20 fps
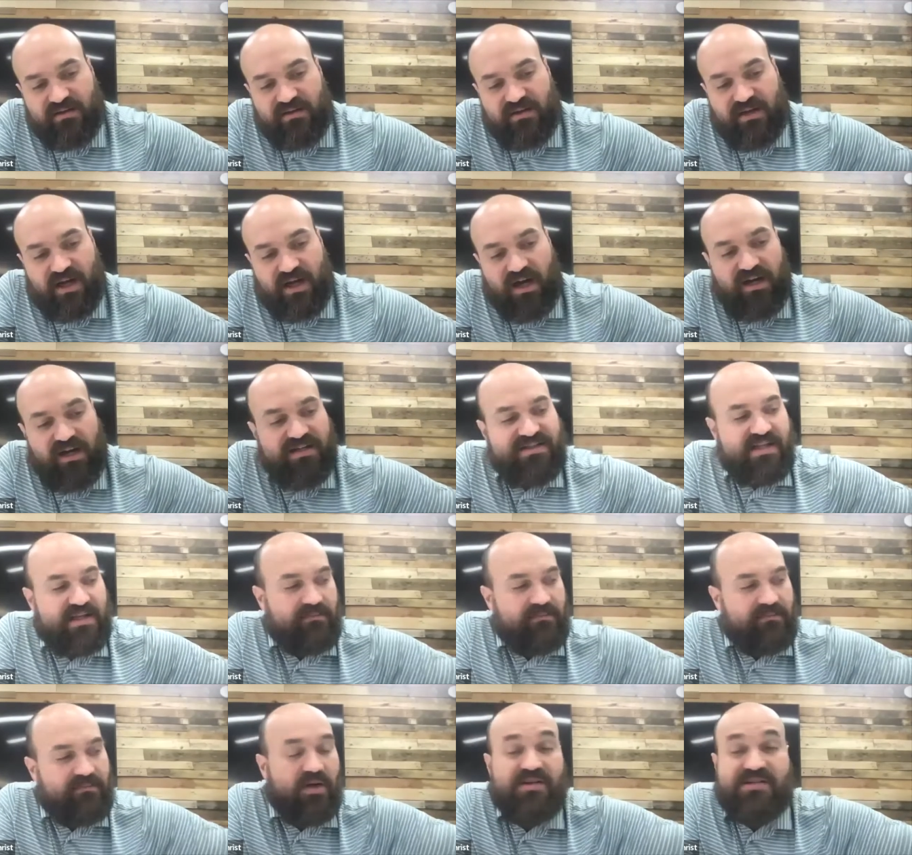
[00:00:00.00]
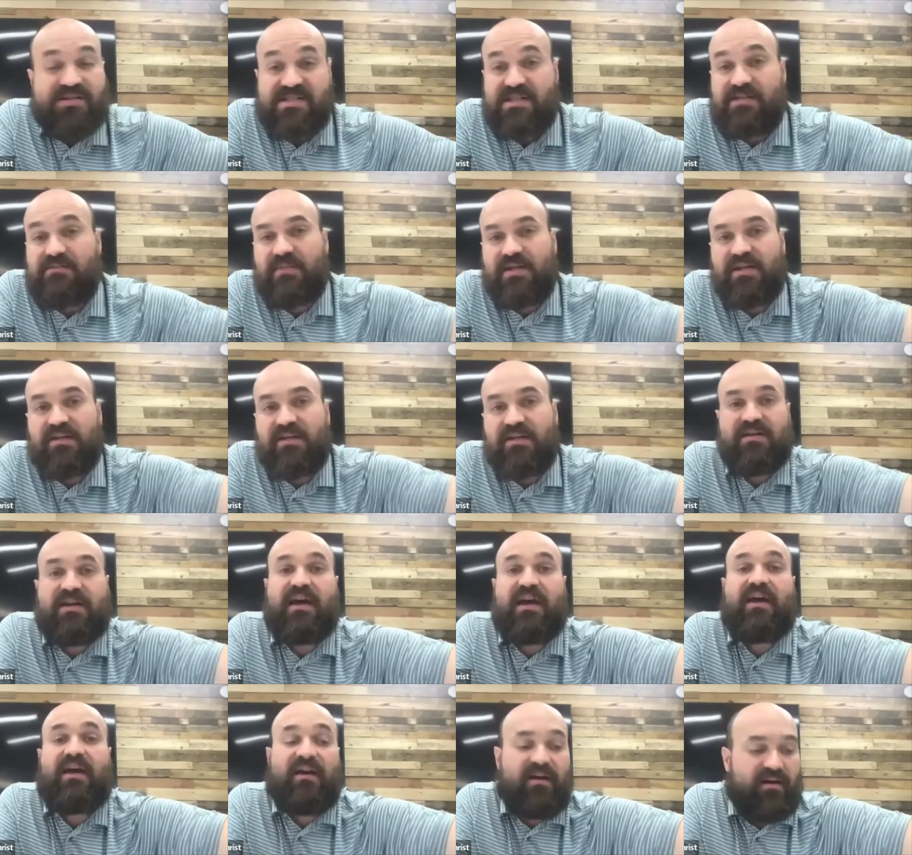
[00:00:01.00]
God is a mercy
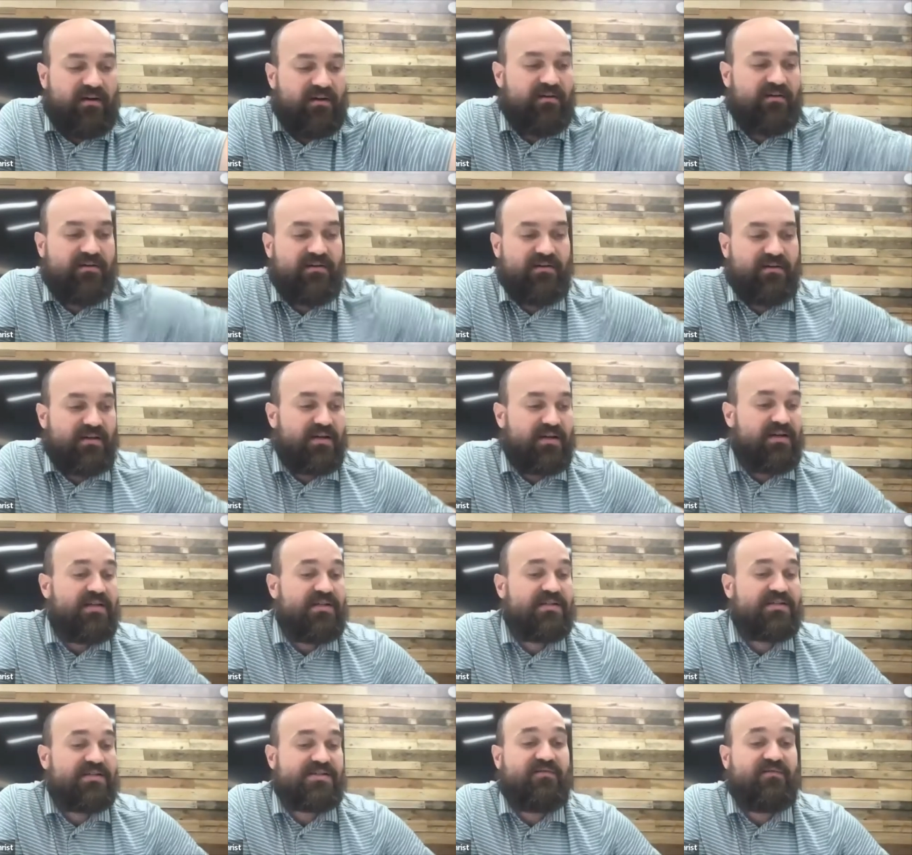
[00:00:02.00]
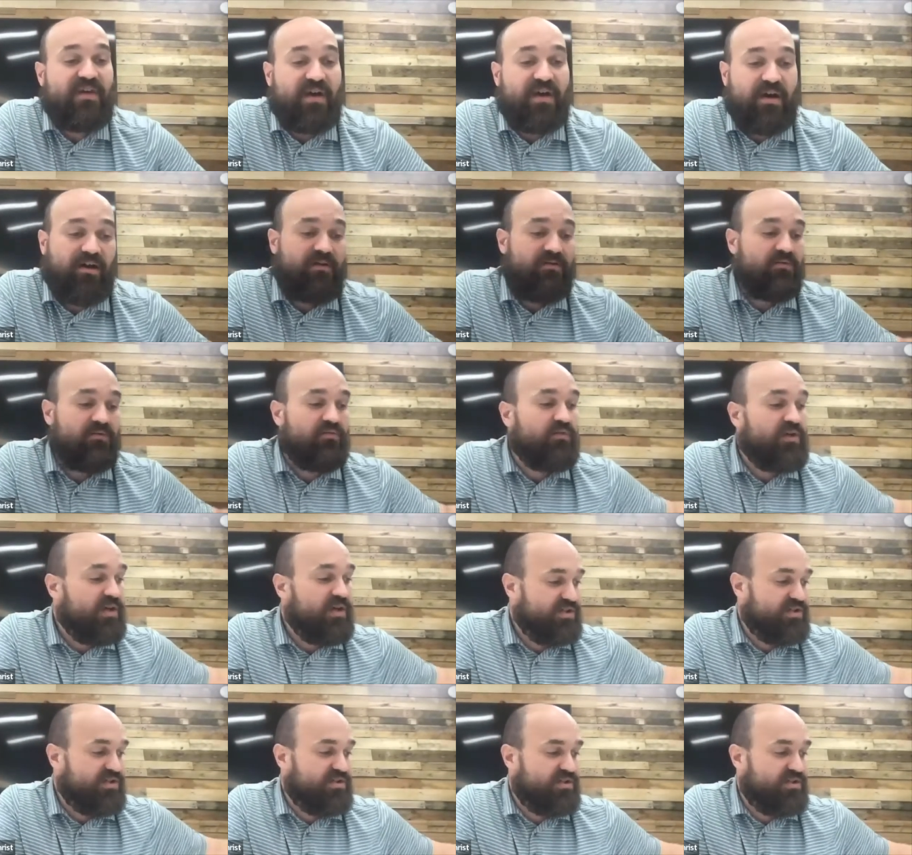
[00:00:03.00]
millionaire, that he is very
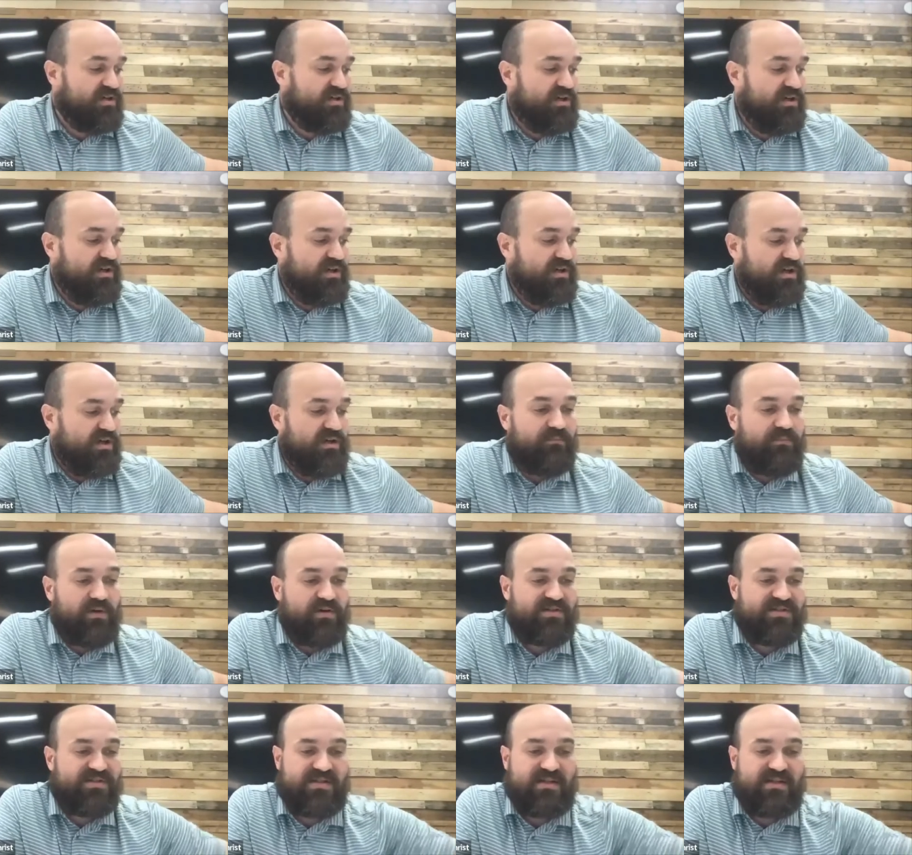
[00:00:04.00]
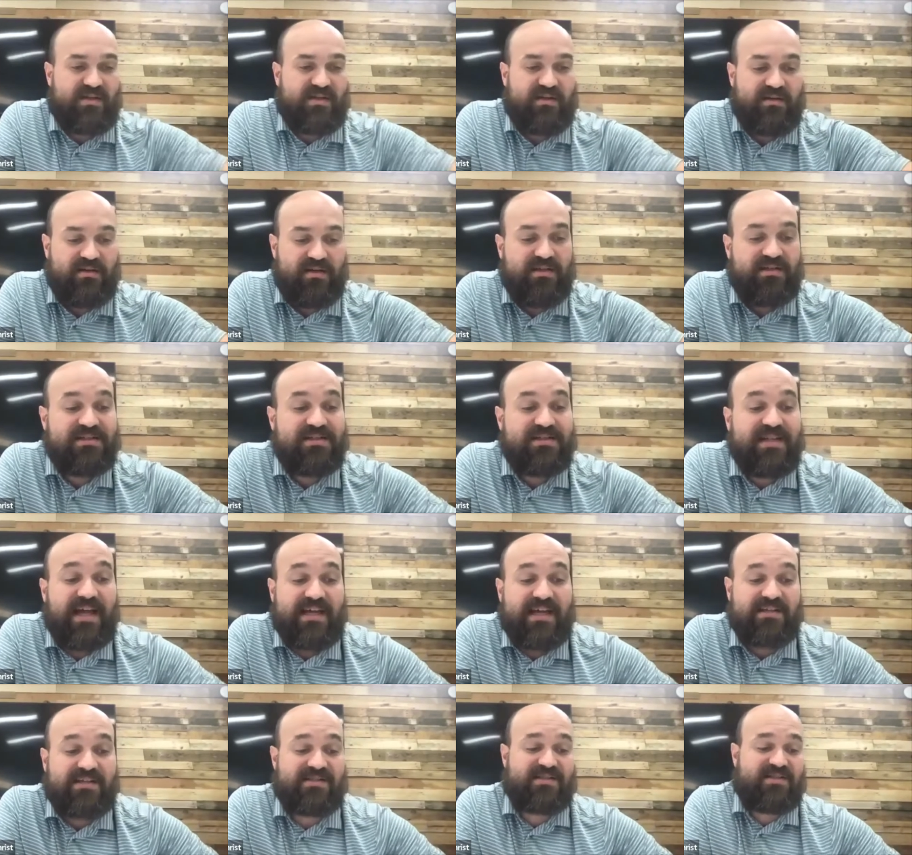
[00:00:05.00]
rich in mercy. He
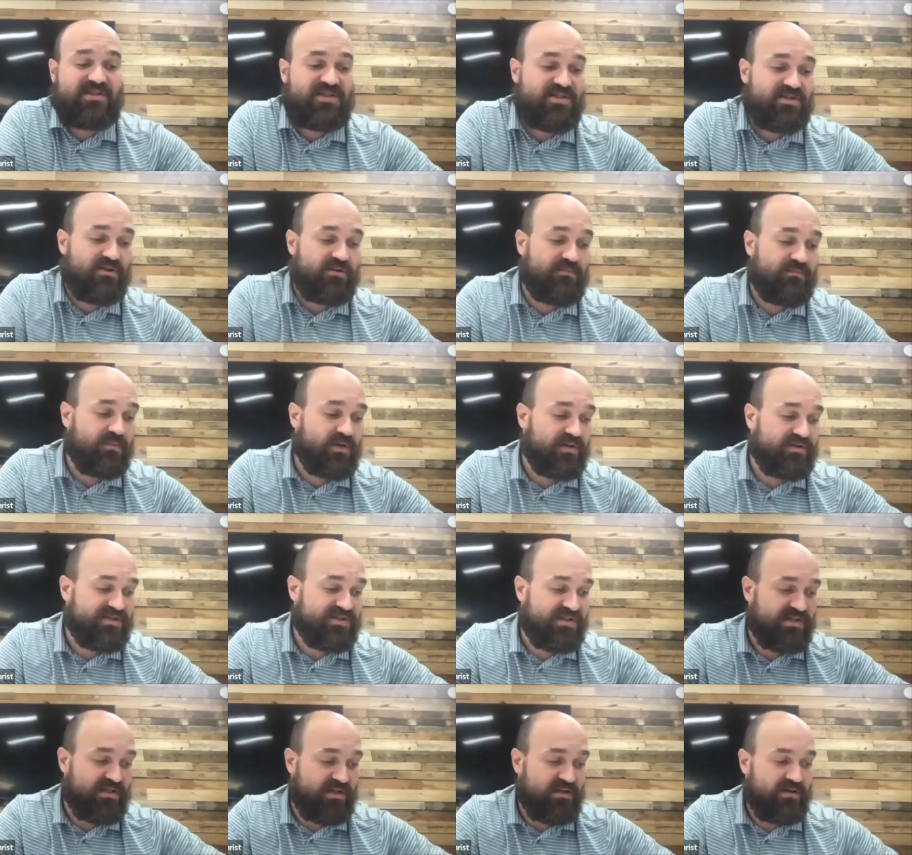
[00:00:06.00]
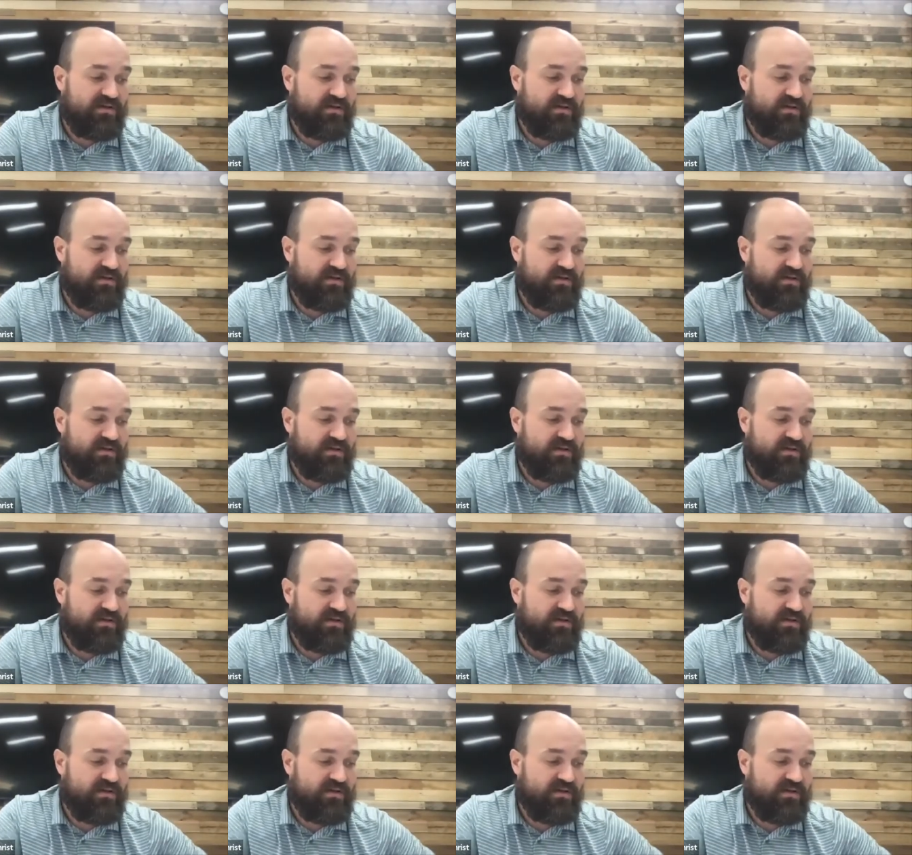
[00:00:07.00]
delights to show mercy.